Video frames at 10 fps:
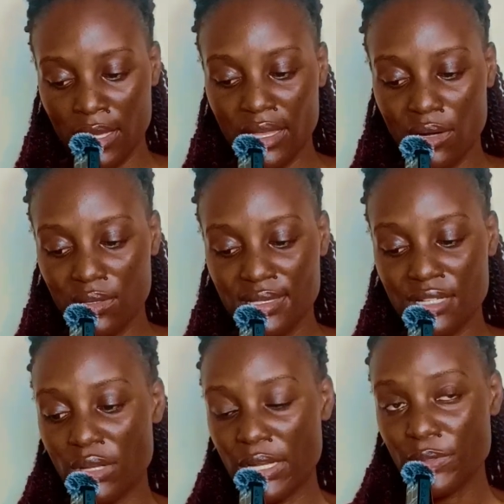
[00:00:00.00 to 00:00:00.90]
the roles
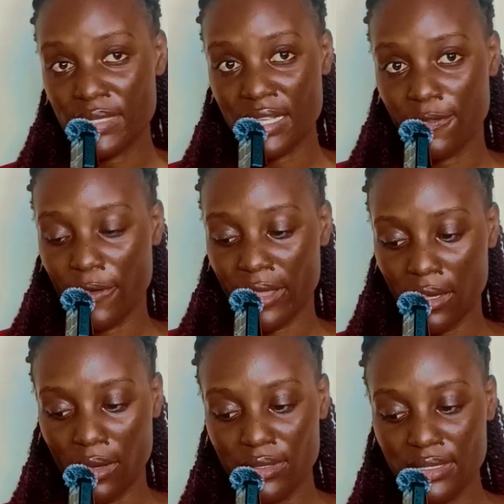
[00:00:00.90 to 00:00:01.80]
that you need to search for
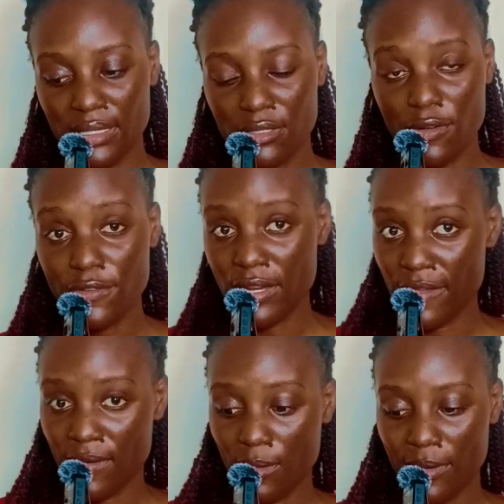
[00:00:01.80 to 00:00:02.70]
include software
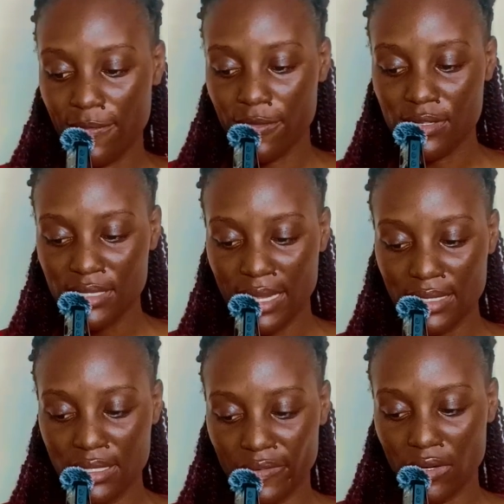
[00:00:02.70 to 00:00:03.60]
developer, front
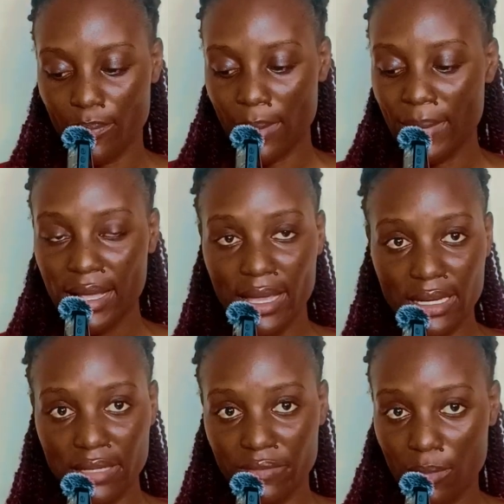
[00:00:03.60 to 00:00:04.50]
end developer, back
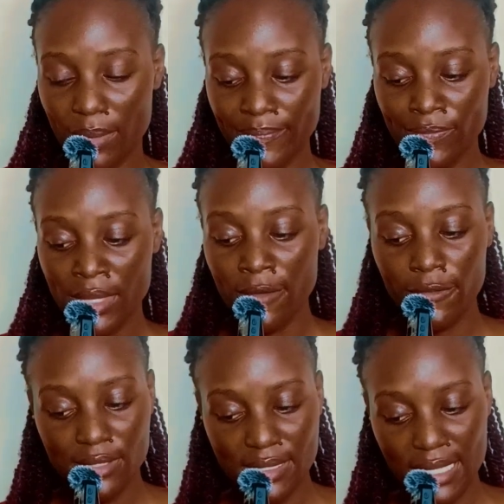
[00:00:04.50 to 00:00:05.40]
end developer,
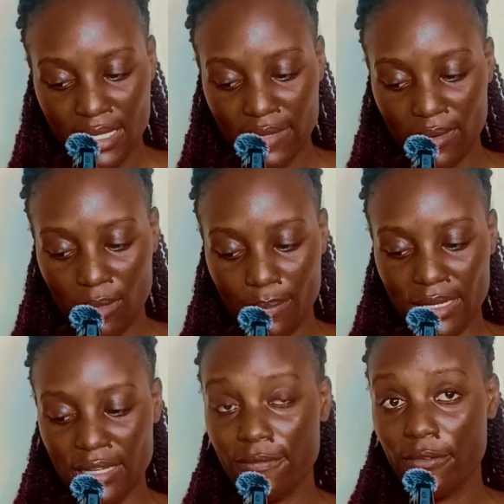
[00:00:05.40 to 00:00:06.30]
full stack developer,
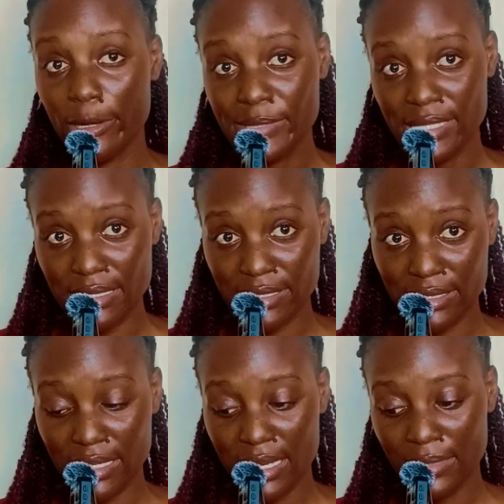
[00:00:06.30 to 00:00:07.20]
DevOps
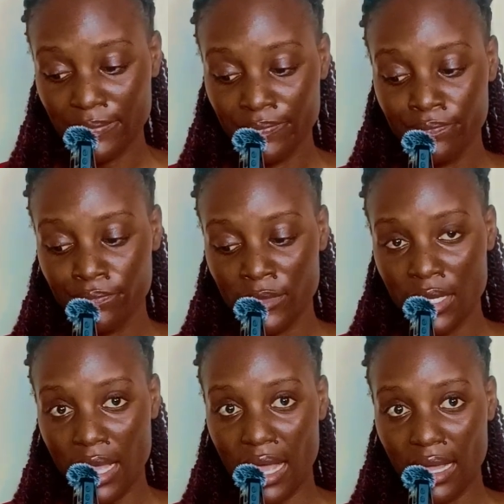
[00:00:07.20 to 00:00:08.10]
engineer,
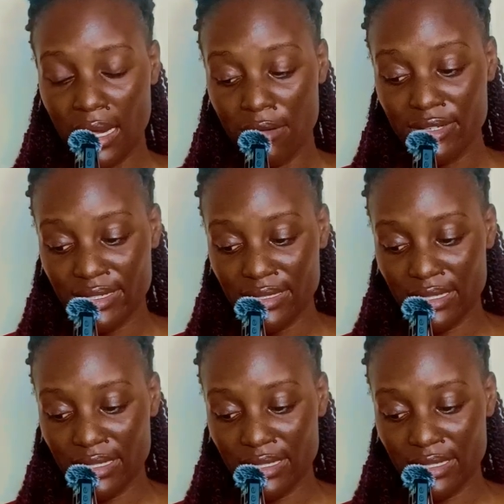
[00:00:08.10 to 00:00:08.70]
uh, cloud